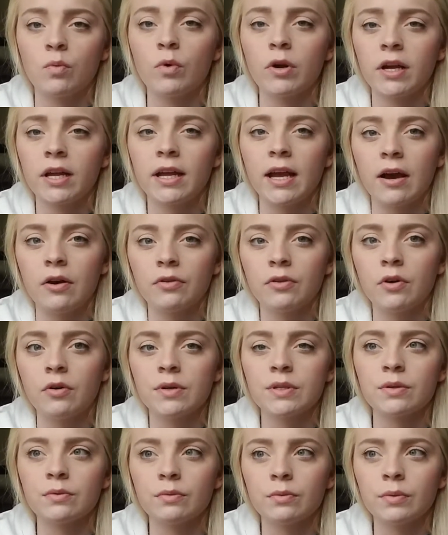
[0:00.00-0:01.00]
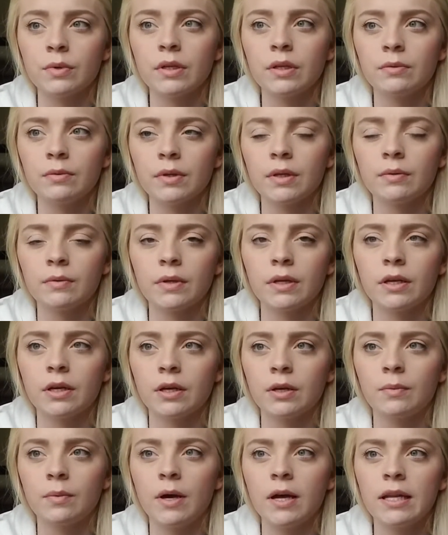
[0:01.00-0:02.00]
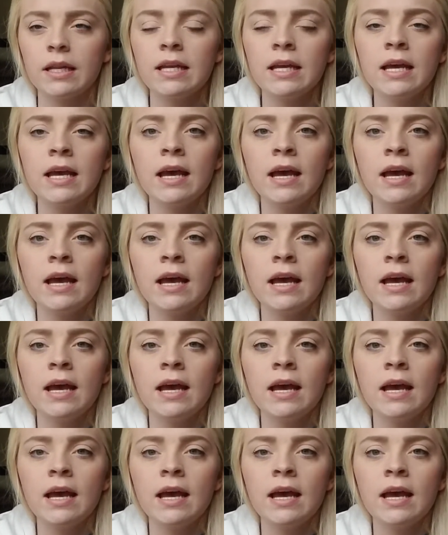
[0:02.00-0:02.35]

Working out though is a really, really, really good one,